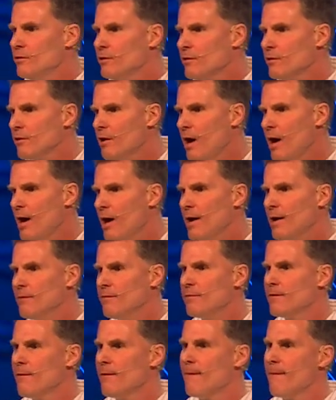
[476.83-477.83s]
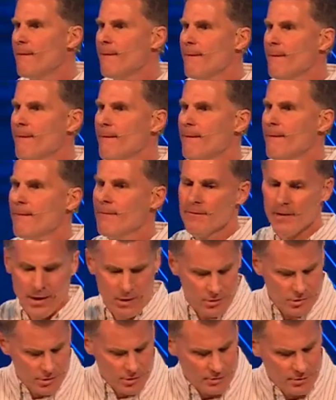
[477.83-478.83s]
in life that
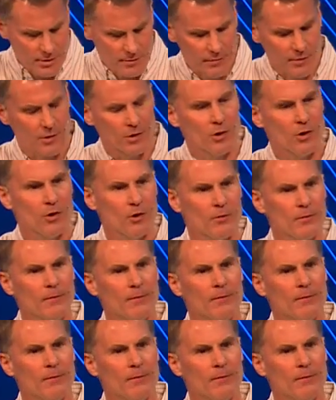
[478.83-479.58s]
are so difficult.